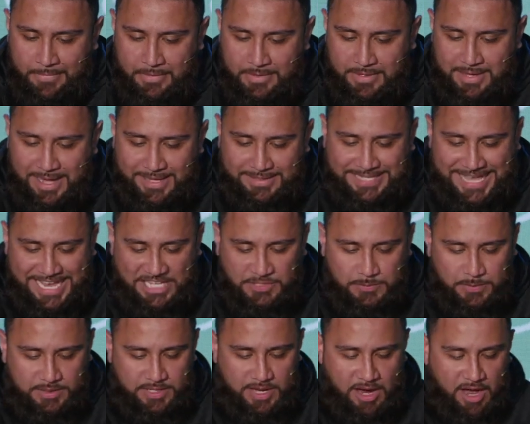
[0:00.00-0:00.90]
God takes
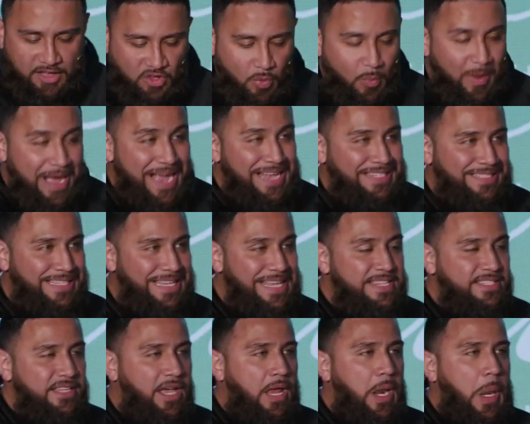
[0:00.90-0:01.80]
what otherwise
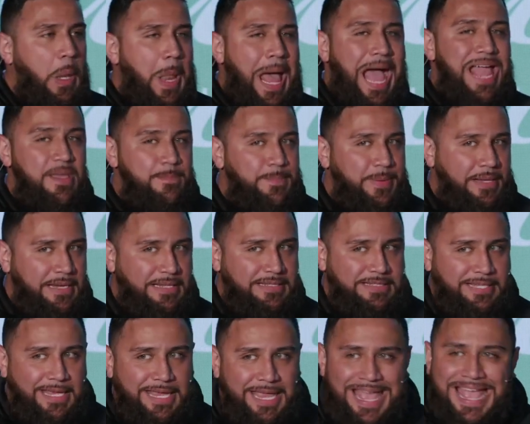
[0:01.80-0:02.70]
is a
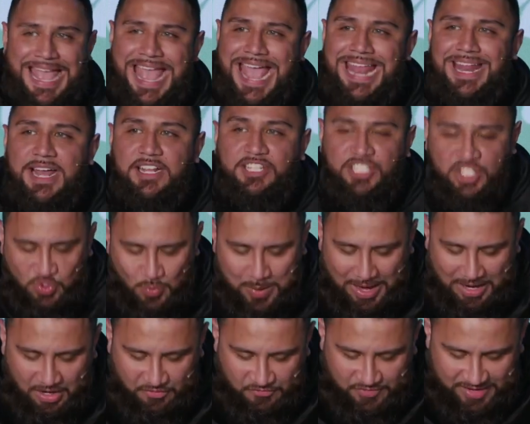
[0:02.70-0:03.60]
liability and a
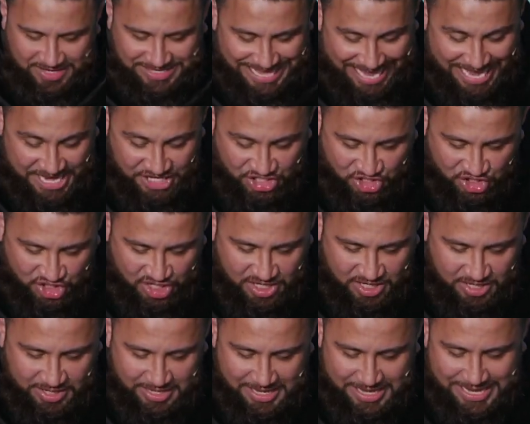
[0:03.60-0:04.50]

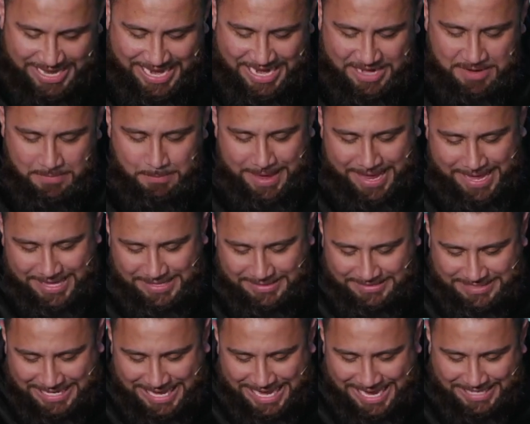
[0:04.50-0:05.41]
disqualification in
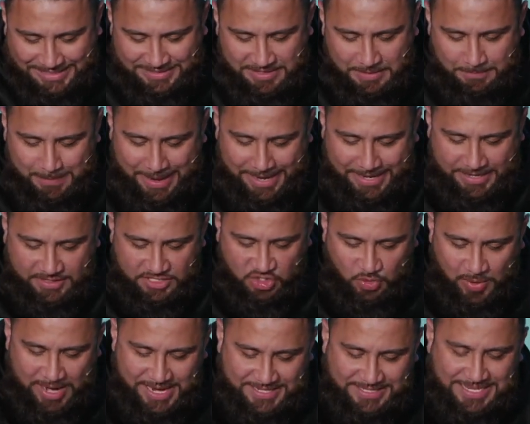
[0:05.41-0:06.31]
man's eyes, and by His
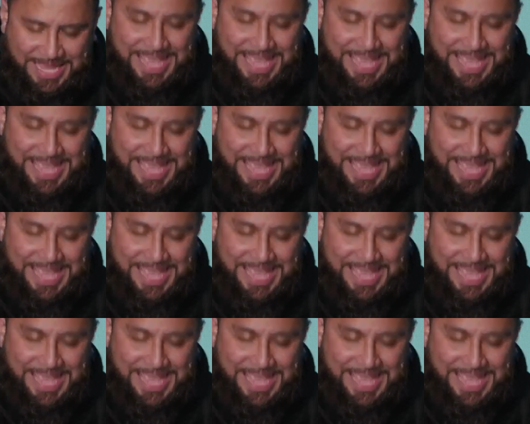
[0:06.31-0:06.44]
grace,